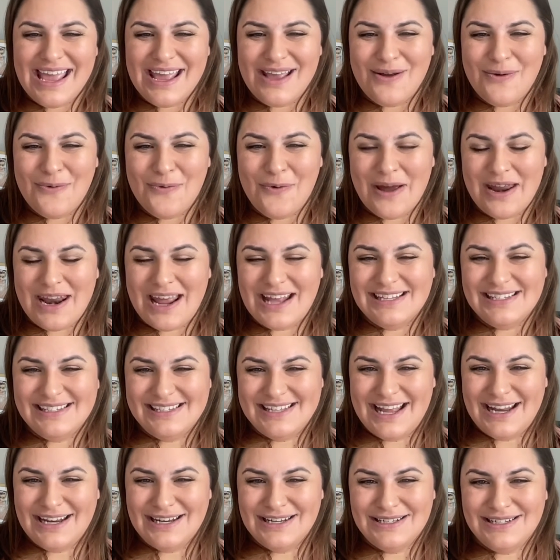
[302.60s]
when I
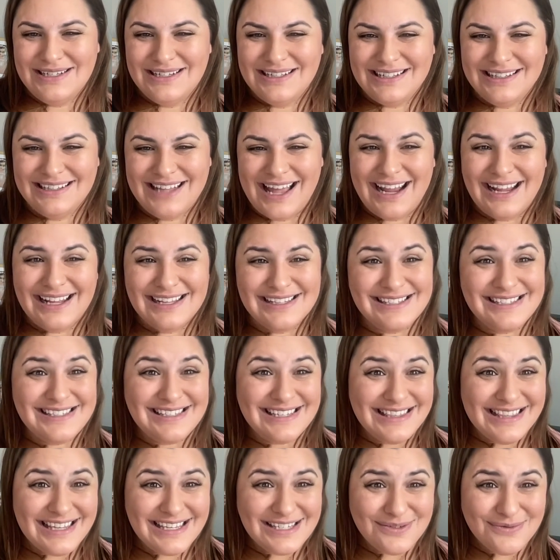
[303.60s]
send clients
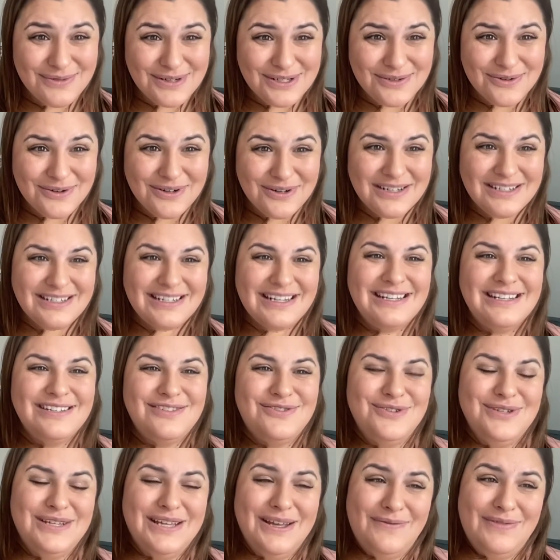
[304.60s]
to this resort is
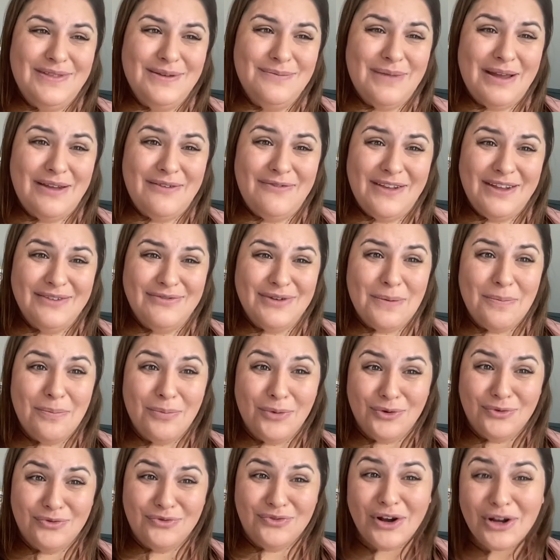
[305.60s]
to give them my favorite
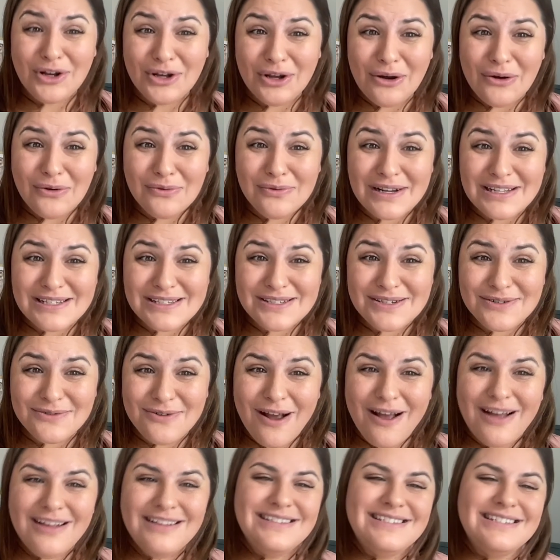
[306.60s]
mofongo
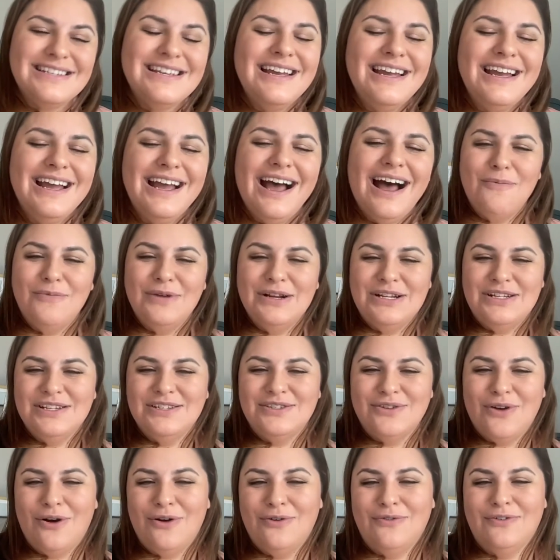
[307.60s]
restaurant, which
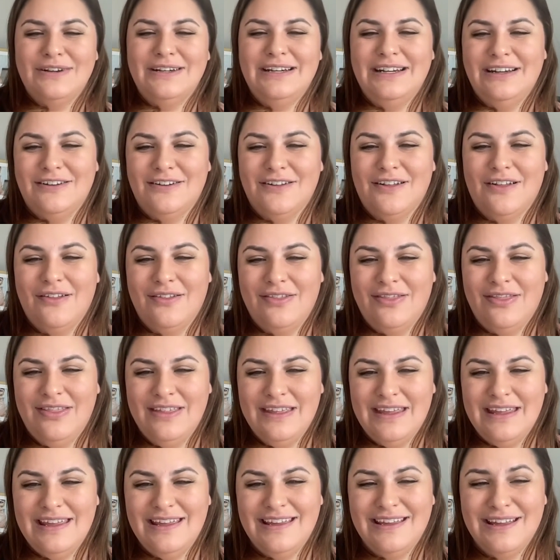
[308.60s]
is over near
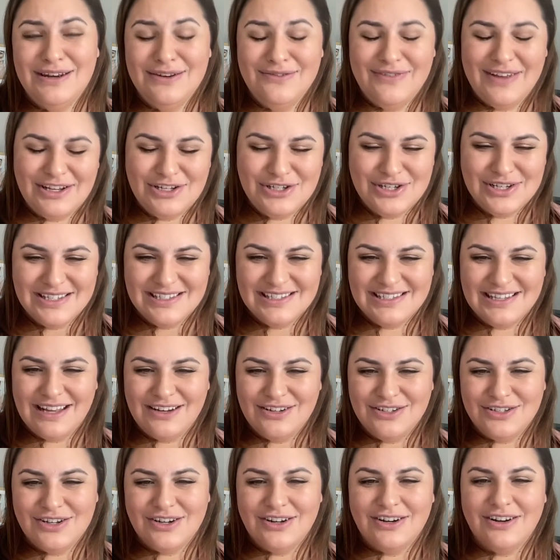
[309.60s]
the convention
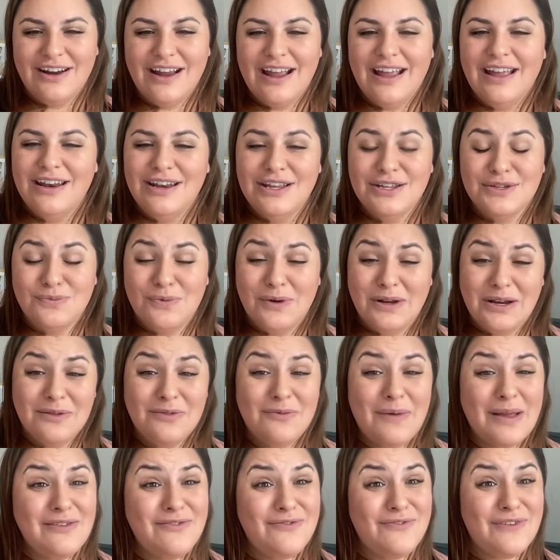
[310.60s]
center and is one
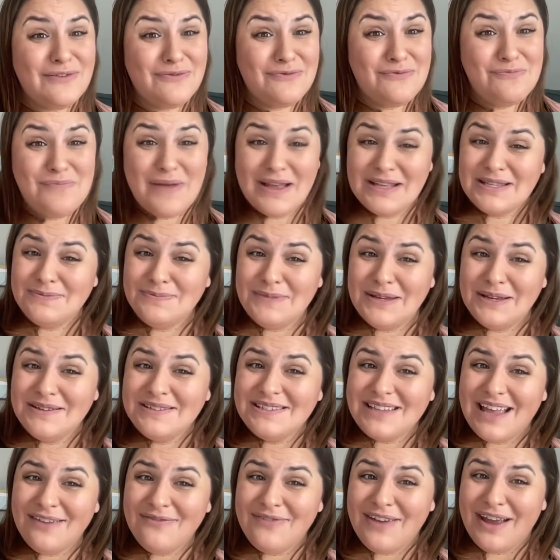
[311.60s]
of my best
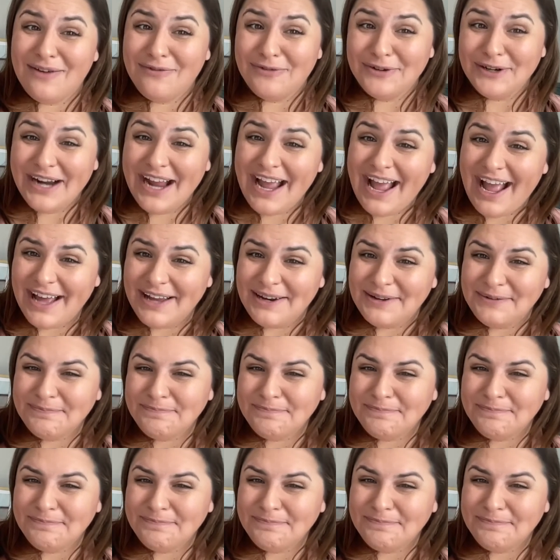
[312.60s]
meals I've ever had.